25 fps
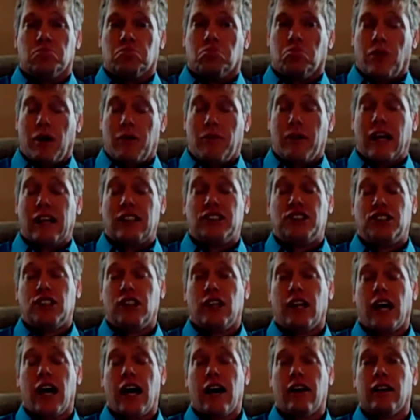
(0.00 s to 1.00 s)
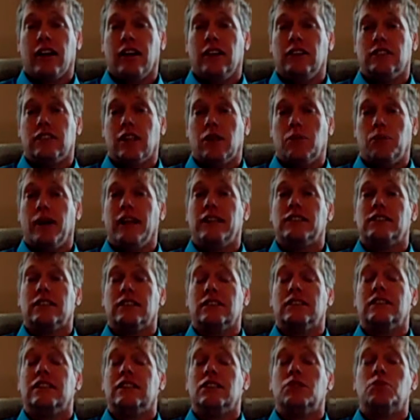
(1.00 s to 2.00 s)
Maybe I should add in some
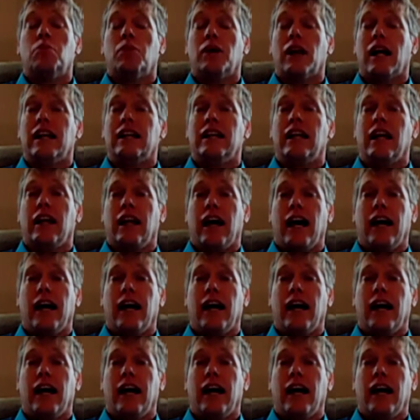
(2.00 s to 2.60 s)
instances, but I didn't.